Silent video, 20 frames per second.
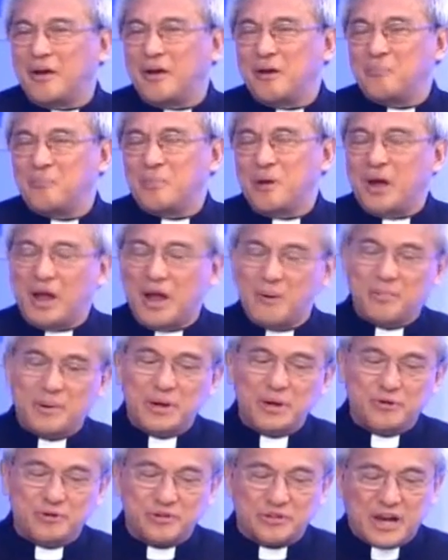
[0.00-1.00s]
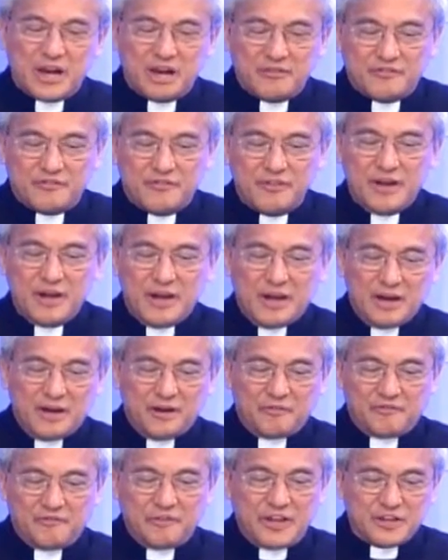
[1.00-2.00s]
having yourself
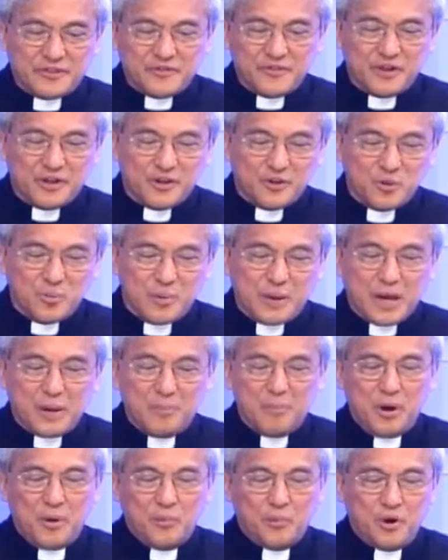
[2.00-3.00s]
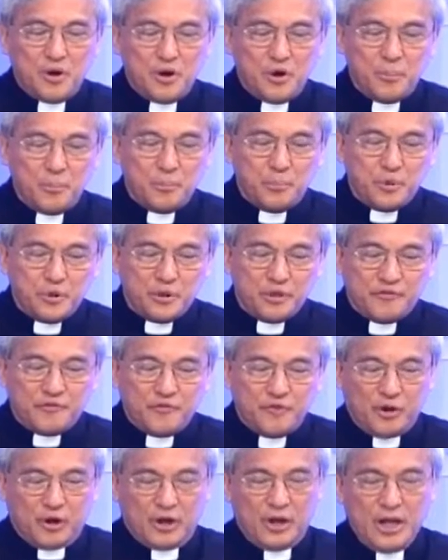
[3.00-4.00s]
fixed to become more
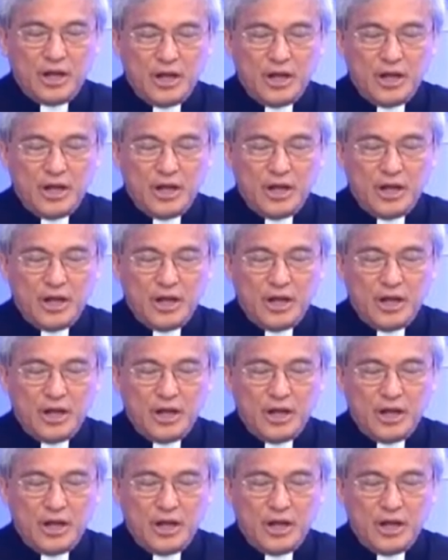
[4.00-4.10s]
beautiful.